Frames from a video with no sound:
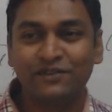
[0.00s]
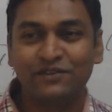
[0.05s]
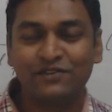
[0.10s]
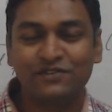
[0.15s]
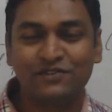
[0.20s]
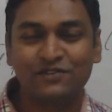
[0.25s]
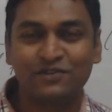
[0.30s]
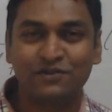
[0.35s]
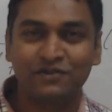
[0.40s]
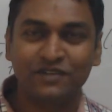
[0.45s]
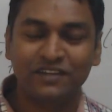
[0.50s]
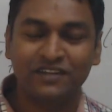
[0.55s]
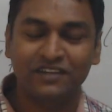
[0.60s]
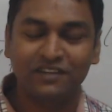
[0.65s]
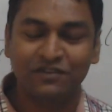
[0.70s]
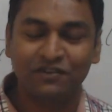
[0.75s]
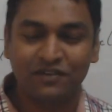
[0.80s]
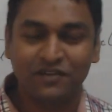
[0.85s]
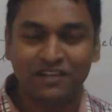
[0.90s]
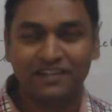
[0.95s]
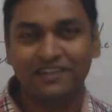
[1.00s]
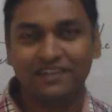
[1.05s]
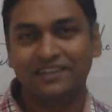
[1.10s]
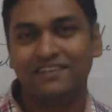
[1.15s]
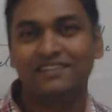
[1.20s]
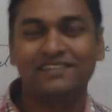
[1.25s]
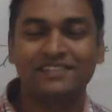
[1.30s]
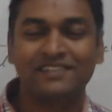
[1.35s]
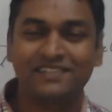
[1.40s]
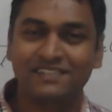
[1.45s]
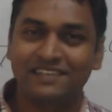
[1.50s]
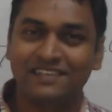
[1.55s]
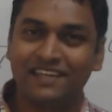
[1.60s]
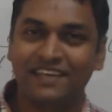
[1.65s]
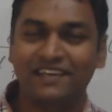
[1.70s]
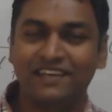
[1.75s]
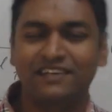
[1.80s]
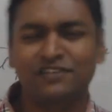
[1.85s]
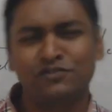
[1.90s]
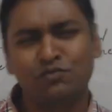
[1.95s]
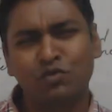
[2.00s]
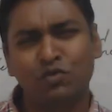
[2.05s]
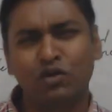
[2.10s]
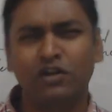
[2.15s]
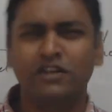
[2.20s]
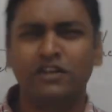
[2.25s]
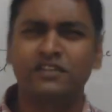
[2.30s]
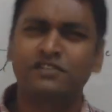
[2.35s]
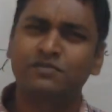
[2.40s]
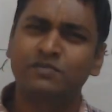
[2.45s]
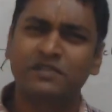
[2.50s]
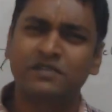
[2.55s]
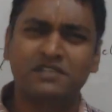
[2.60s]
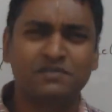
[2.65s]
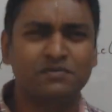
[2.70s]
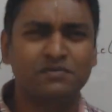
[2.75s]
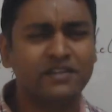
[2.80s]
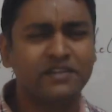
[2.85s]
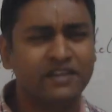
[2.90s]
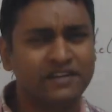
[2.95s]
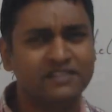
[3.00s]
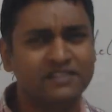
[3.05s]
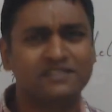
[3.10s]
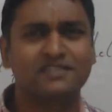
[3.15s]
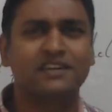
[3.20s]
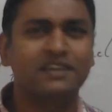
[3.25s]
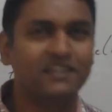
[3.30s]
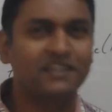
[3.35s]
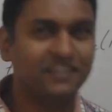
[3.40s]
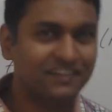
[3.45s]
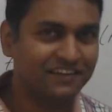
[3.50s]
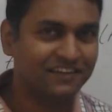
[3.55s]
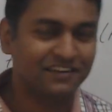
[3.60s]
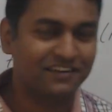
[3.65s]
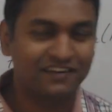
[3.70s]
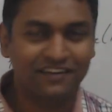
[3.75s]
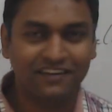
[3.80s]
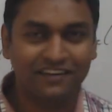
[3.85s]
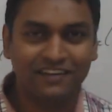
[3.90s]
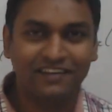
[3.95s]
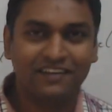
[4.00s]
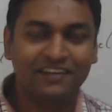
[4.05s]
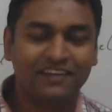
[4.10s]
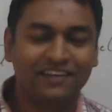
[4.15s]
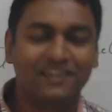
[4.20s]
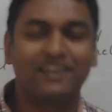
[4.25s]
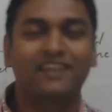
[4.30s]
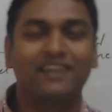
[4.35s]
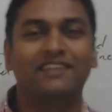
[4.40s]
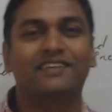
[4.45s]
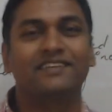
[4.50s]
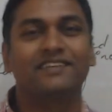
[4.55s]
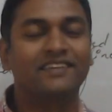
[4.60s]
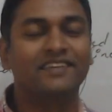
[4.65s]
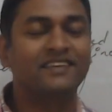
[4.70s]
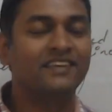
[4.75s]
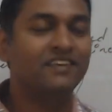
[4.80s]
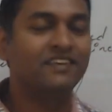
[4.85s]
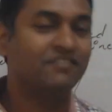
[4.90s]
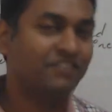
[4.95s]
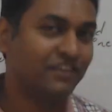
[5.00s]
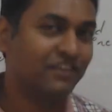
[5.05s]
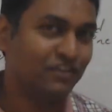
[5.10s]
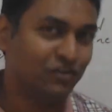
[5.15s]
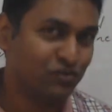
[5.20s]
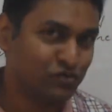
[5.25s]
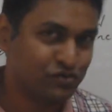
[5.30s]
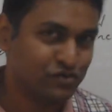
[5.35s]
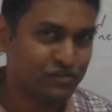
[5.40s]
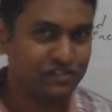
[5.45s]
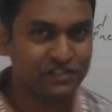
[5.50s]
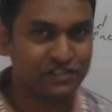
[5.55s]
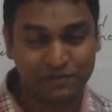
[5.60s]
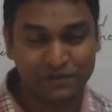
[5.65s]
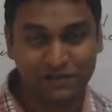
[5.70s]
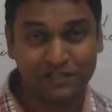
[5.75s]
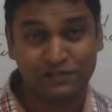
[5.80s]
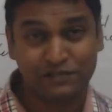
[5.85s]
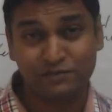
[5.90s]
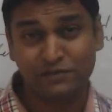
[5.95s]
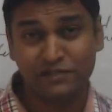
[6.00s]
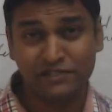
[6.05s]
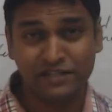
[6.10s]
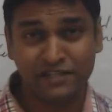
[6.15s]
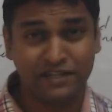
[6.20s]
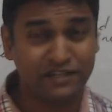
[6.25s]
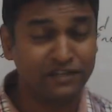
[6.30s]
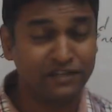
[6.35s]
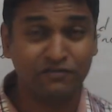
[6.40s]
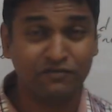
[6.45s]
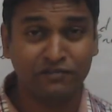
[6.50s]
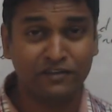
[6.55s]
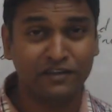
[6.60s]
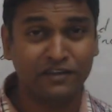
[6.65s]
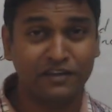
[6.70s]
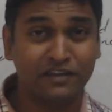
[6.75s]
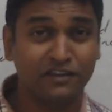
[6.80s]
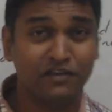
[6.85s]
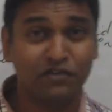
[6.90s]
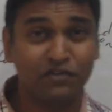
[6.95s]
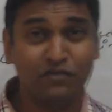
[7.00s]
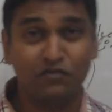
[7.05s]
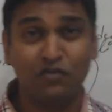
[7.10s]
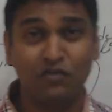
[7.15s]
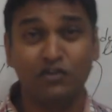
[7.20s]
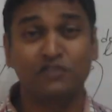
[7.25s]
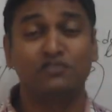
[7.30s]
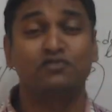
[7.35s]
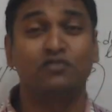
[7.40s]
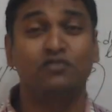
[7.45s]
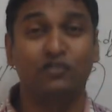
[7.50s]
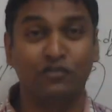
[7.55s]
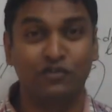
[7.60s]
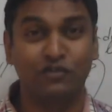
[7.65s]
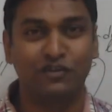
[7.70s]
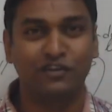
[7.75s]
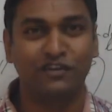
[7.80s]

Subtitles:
so that you can just take a small displacement and study it. rather than giving huge displacements and then figuring out what is going on.